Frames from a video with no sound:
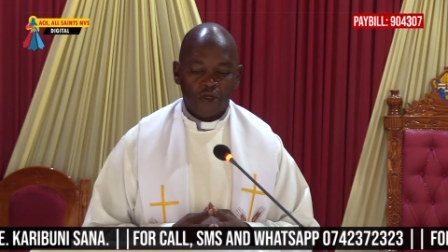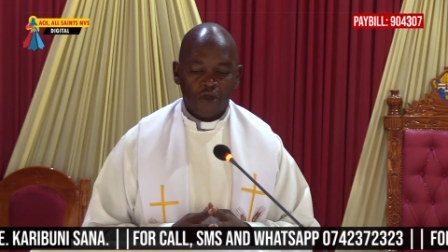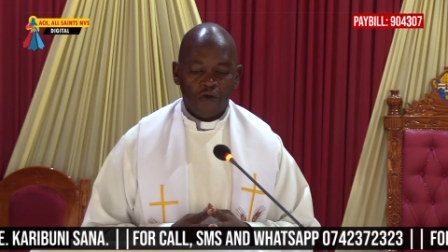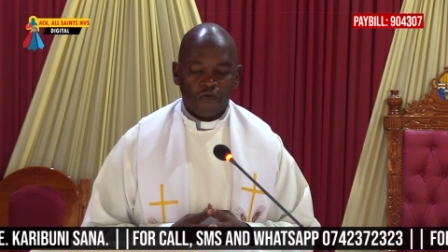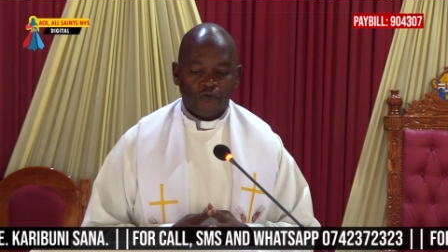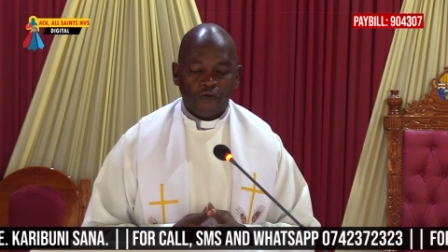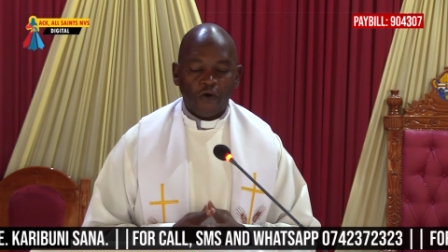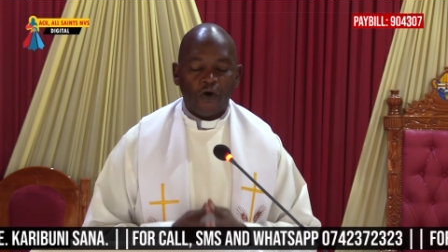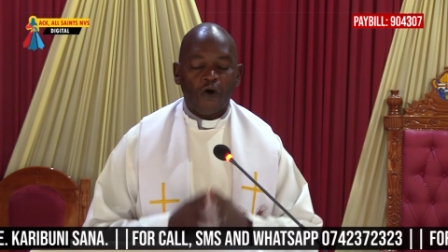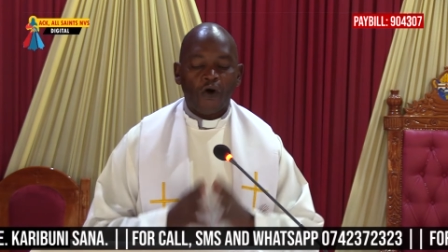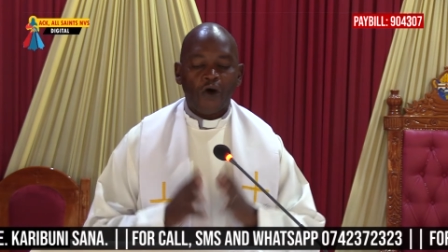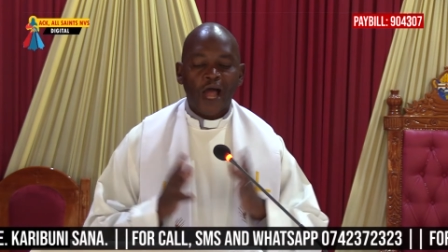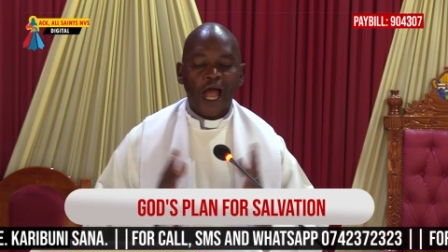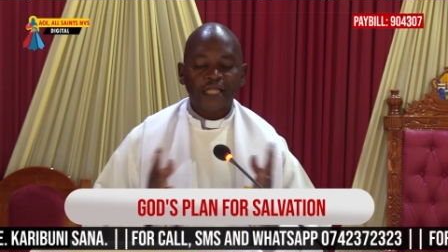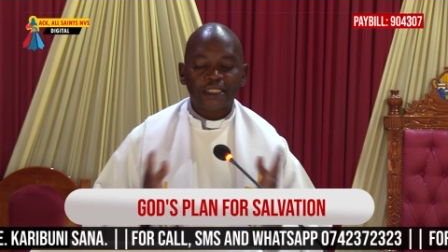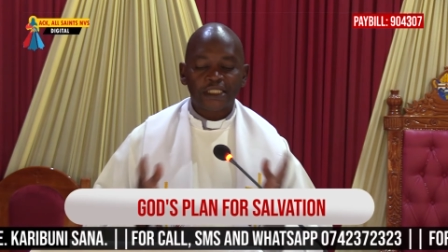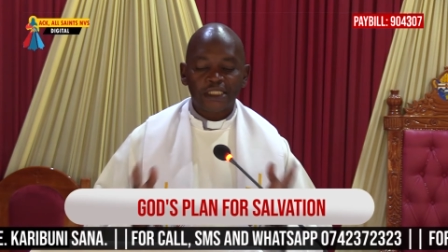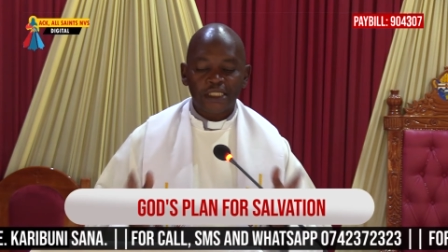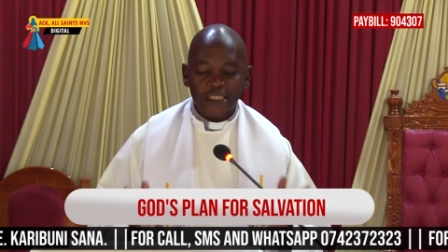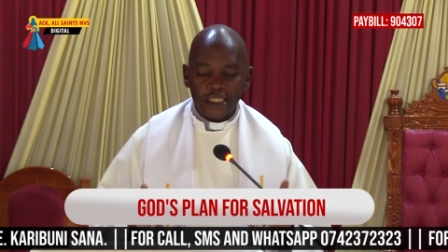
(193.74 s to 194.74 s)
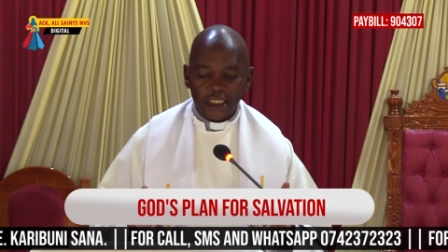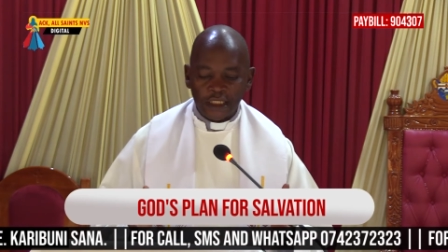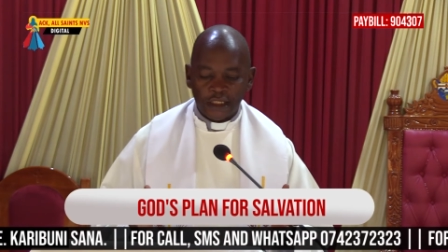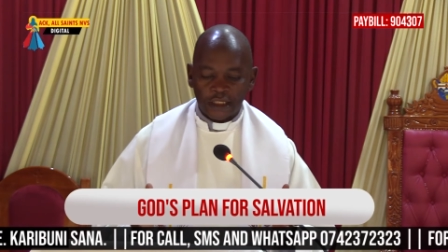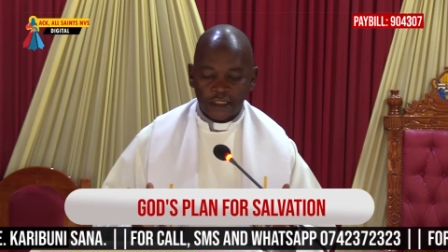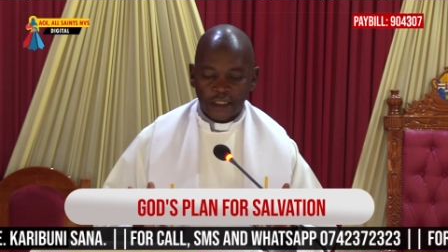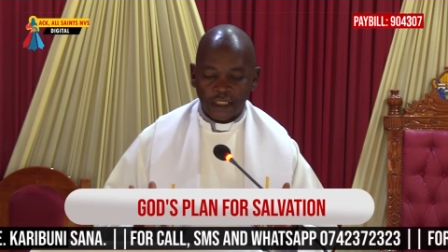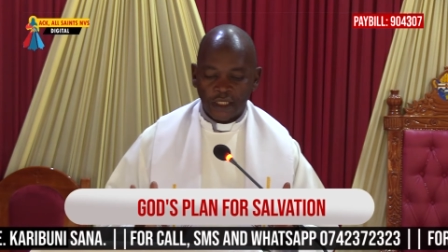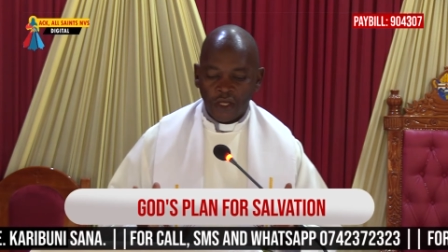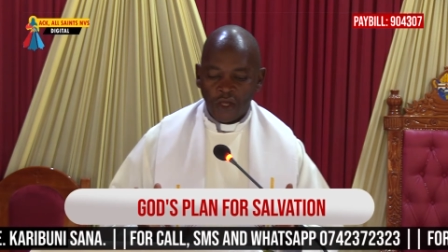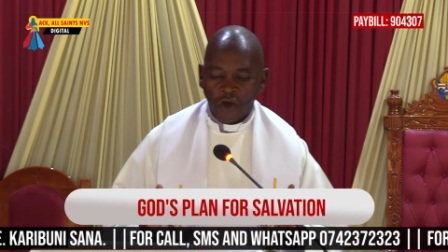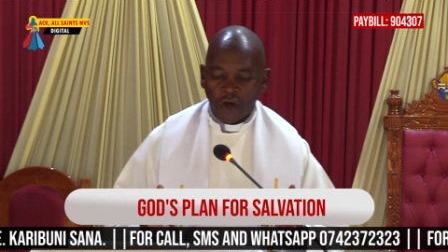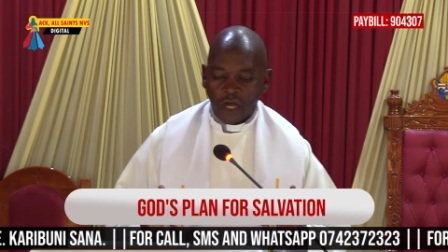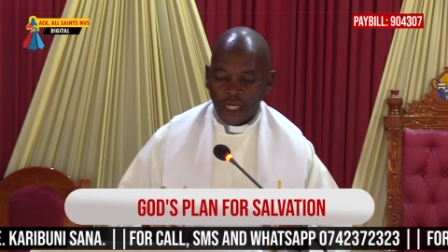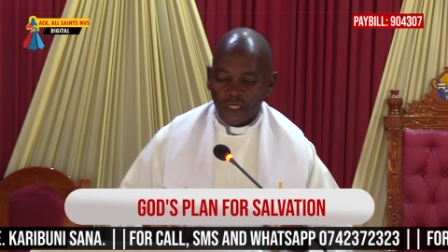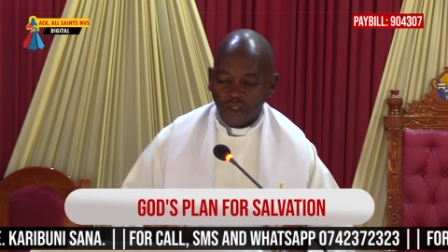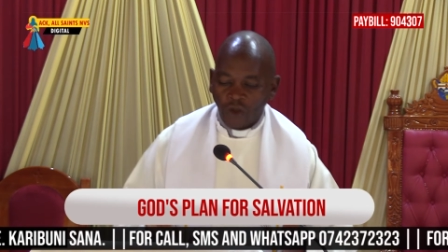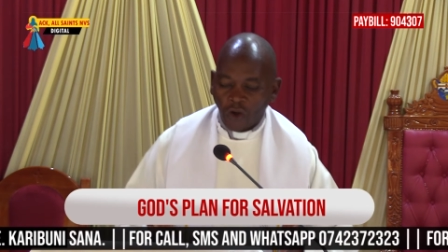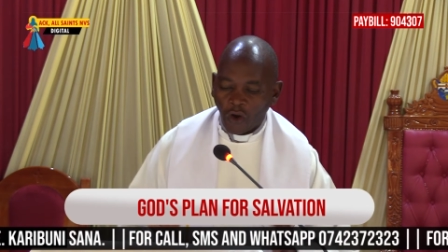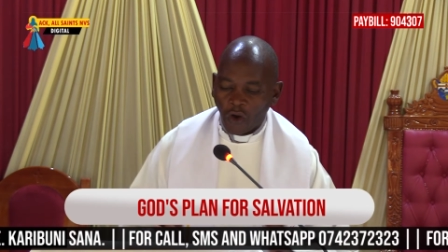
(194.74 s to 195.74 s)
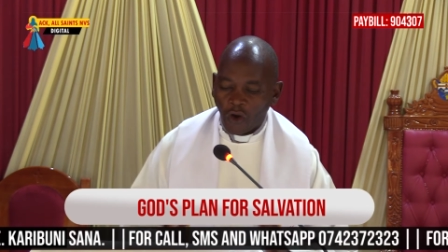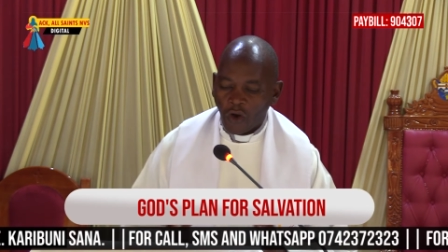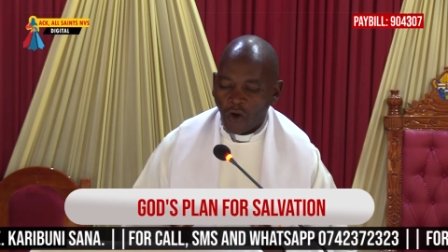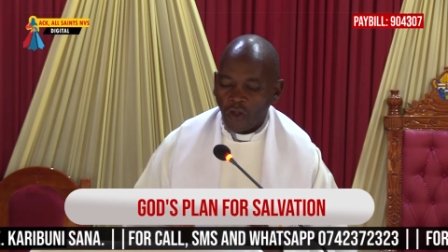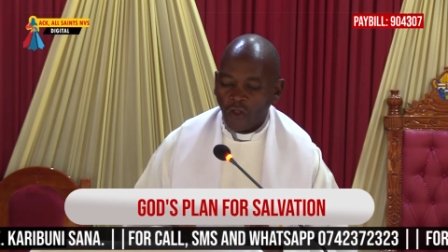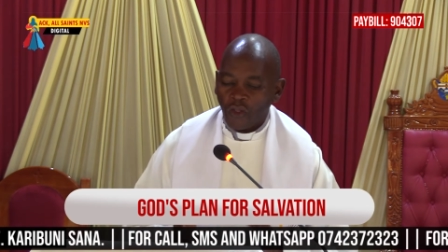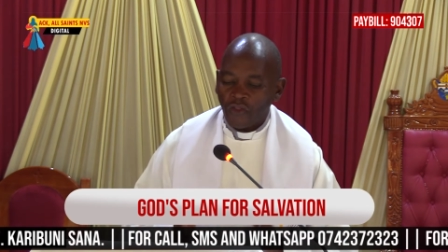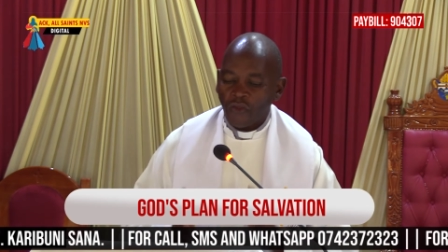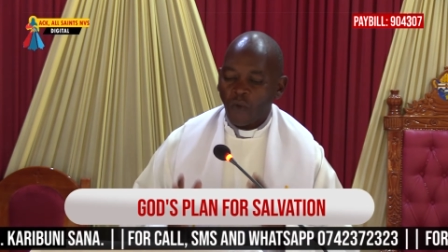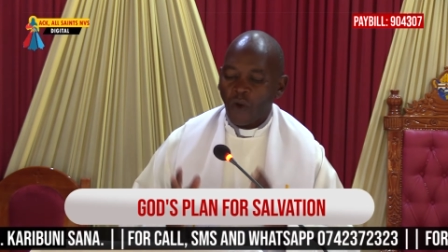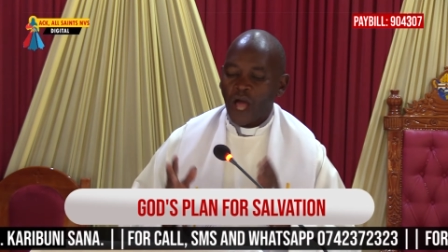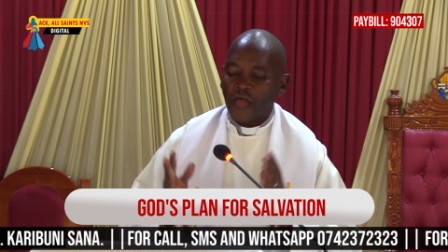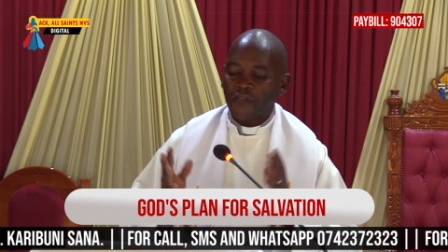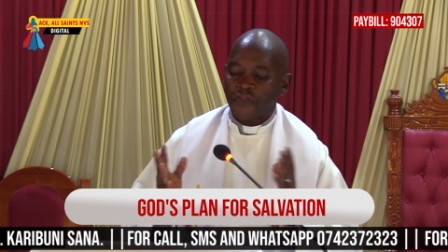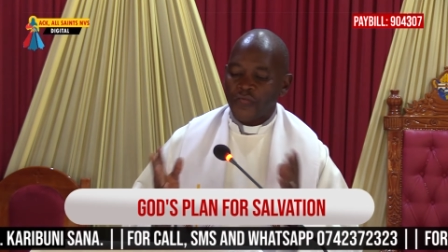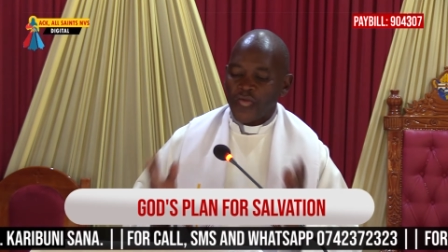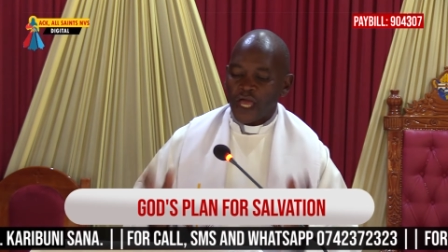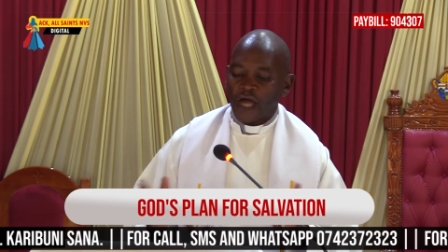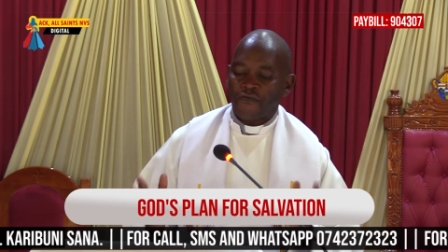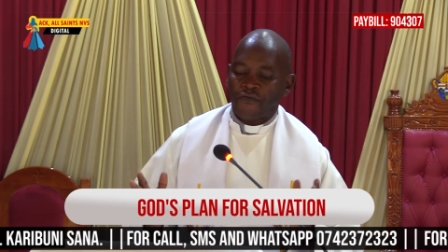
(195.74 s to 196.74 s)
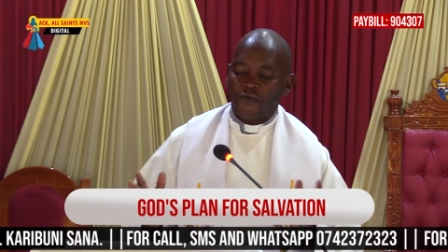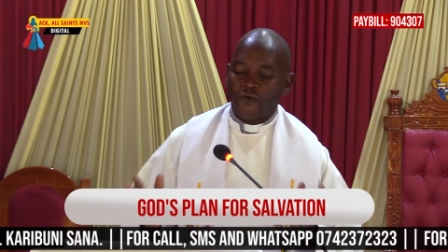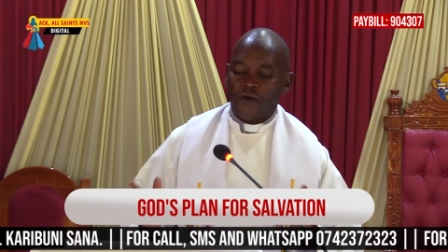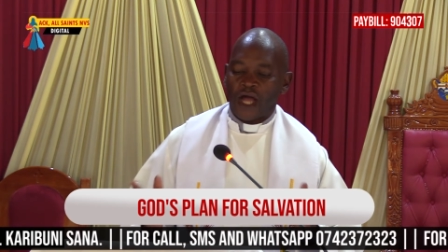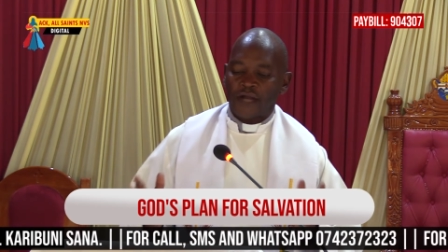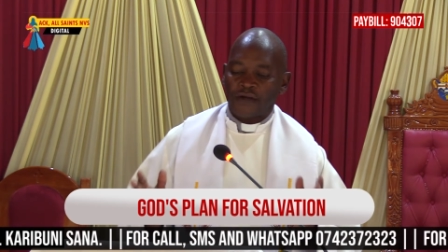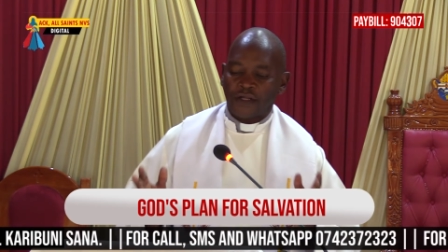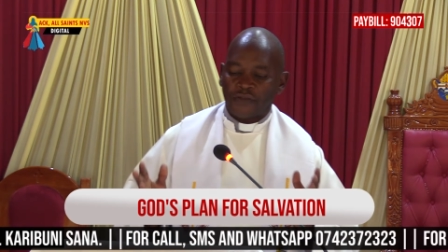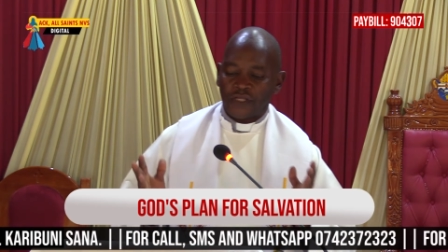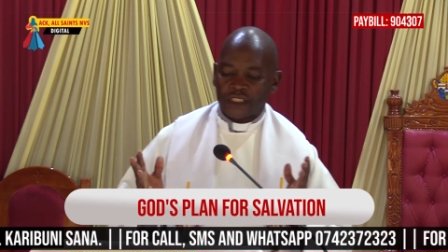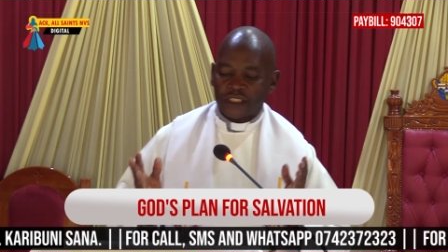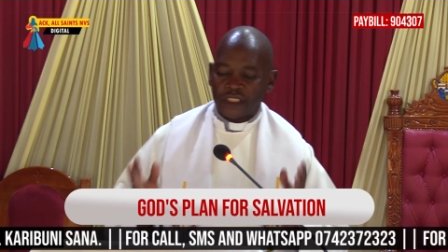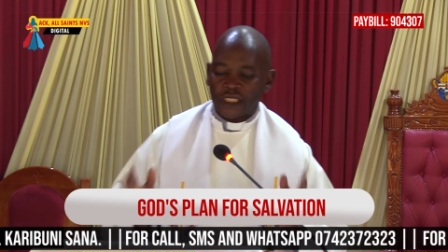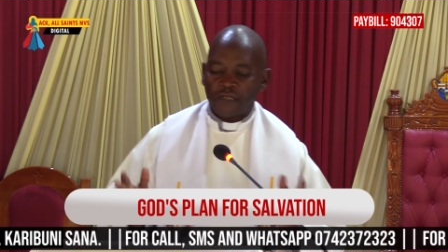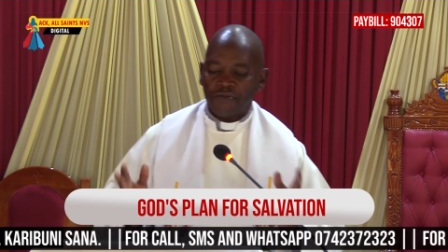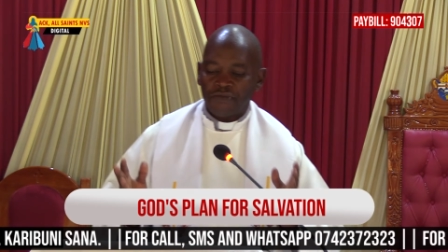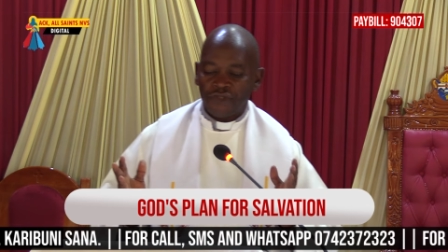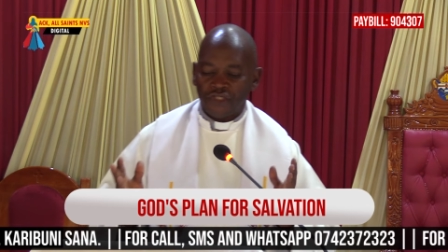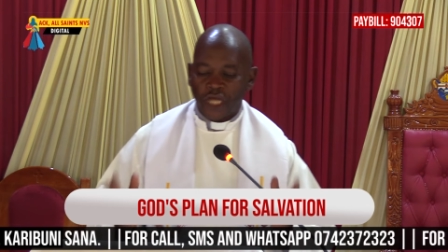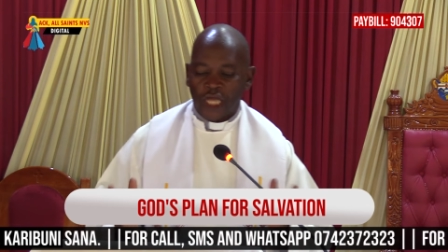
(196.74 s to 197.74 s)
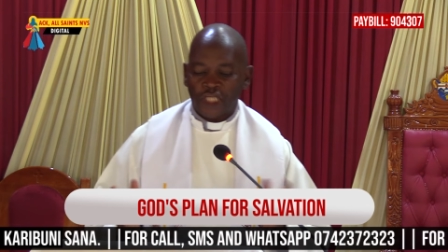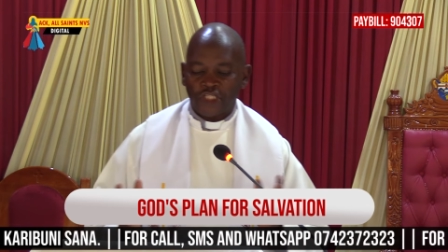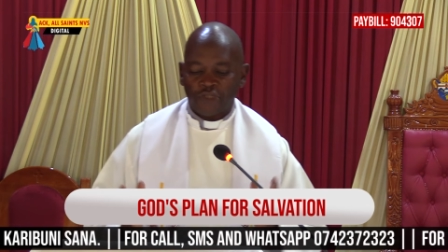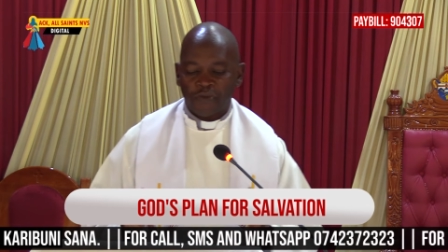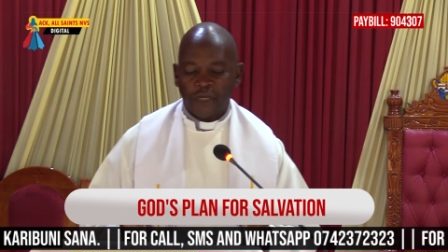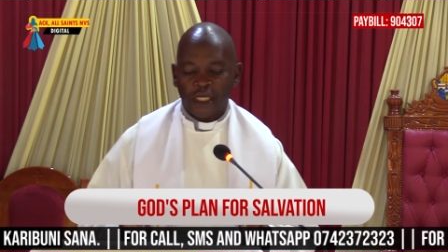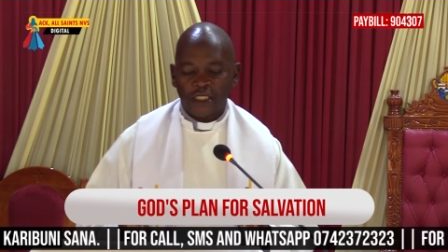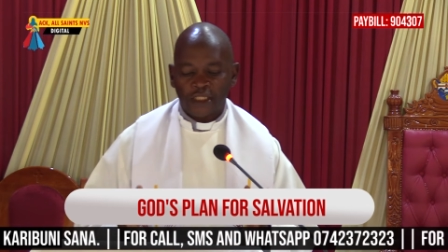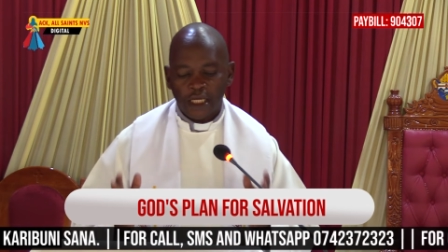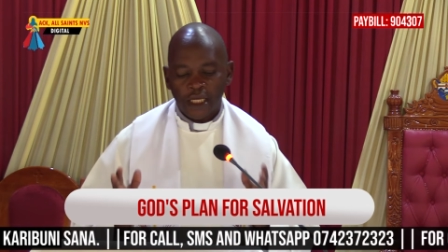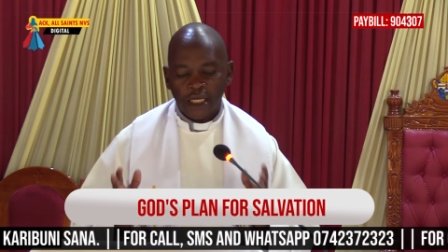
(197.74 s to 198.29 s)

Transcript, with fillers: For all had sinned, and all were therefore under the same judgment